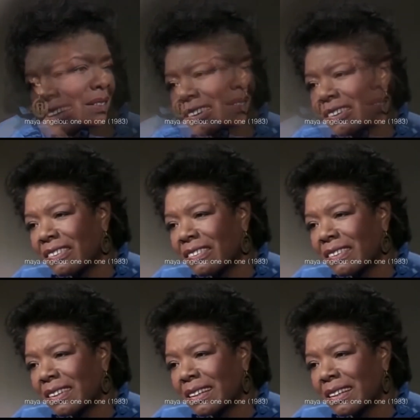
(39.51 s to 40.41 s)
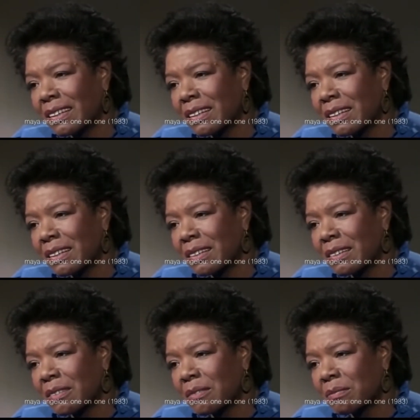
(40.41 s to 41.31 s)
You Is know? there the
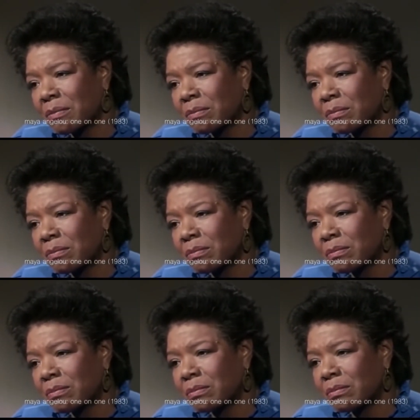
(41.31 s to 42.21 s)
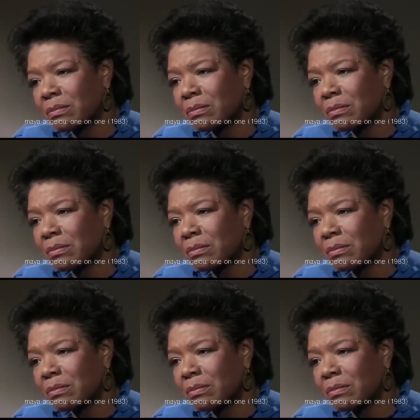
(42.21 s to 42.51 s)
slightest possibility?